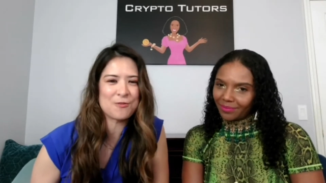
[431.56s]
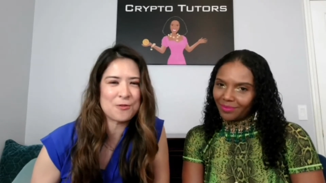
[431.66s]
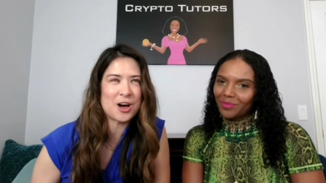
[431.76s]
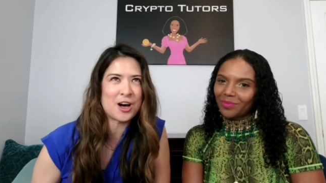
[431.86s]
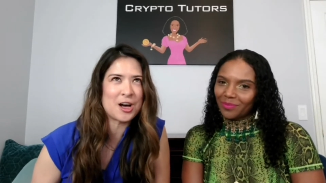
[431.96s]

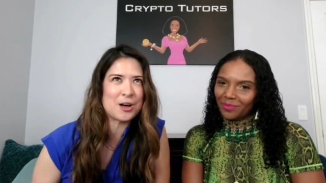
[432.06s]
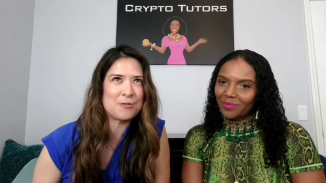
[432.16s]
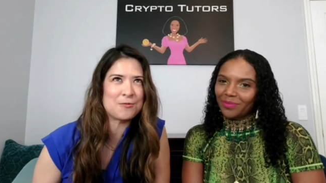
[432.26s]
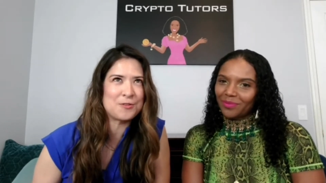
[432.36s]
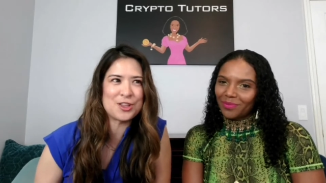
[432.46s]

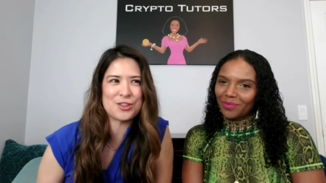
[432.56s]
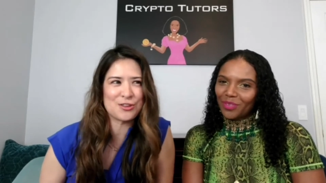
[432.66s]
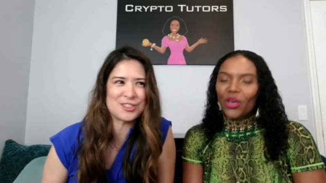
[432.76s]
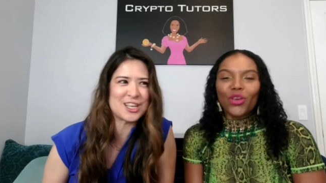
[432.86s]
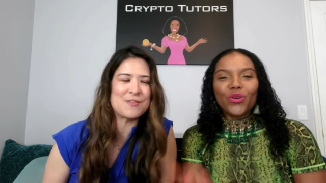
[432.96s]
Speaker 1: Uh, 5th
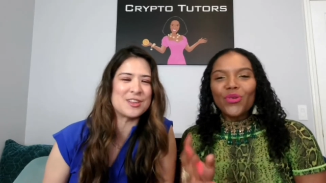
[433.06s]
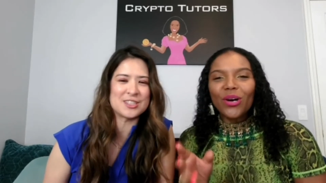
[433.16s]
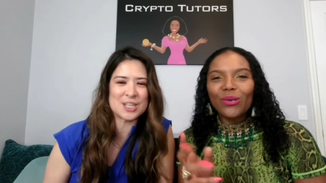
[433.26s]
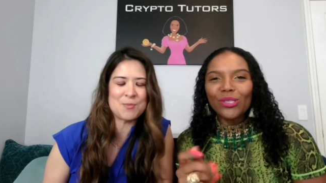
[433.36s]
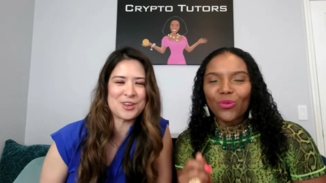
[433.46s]
or 7th. You
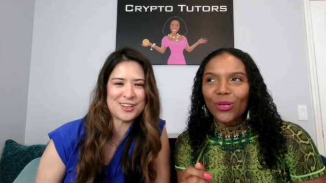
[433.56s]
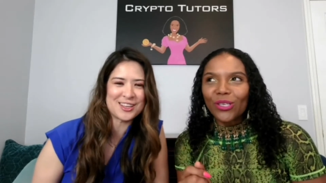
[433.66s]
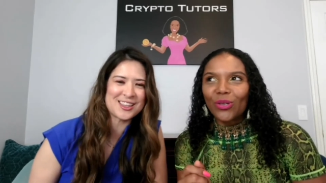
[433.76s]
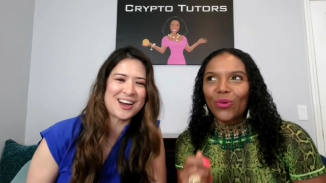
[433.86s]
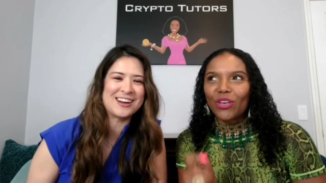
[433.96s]
know it's
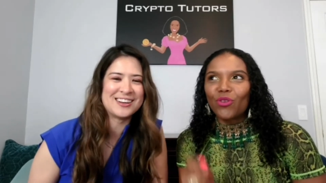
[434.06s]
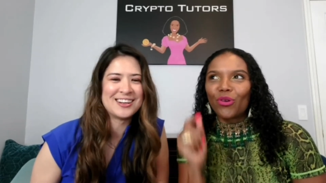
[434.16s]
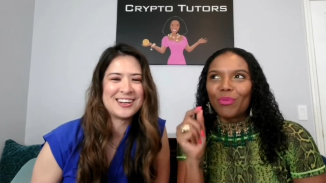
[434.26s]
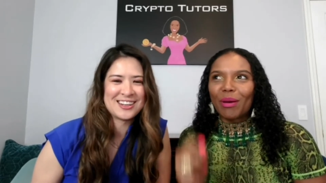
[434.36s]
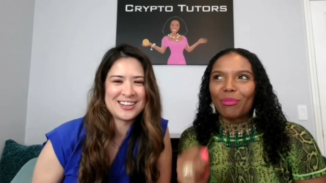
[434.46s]
Speaker 2: real when you
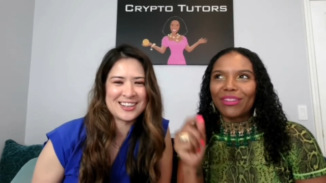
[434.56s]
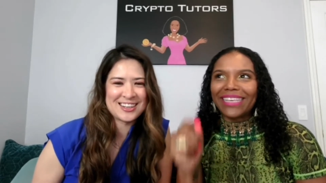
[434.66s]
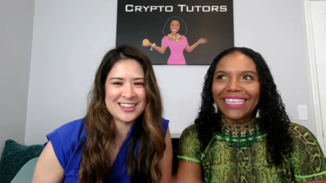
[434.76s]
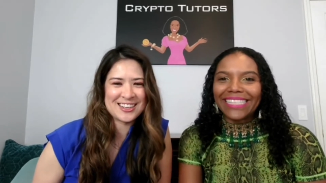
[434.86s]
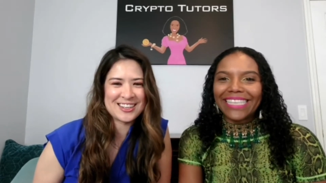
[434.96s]
remember the
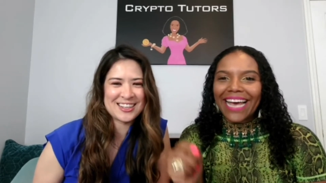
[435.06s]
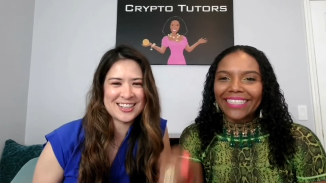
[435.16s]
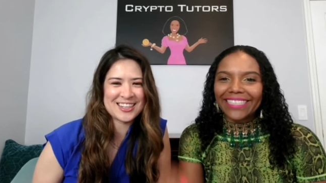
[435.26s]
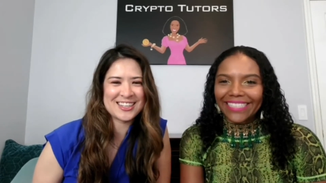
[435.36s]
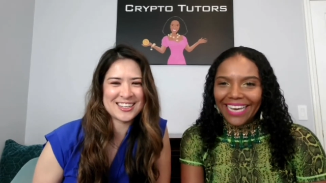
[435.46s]

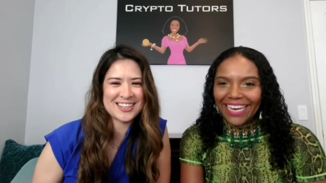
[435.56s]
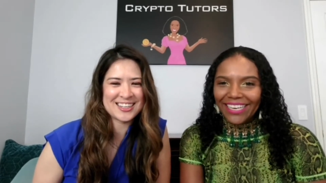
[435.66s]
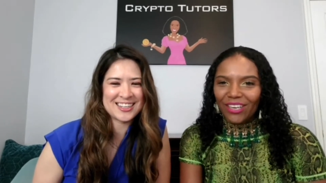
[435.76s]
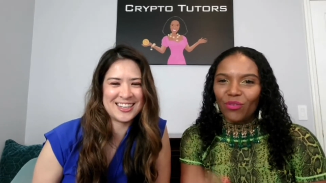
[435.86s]
exact date of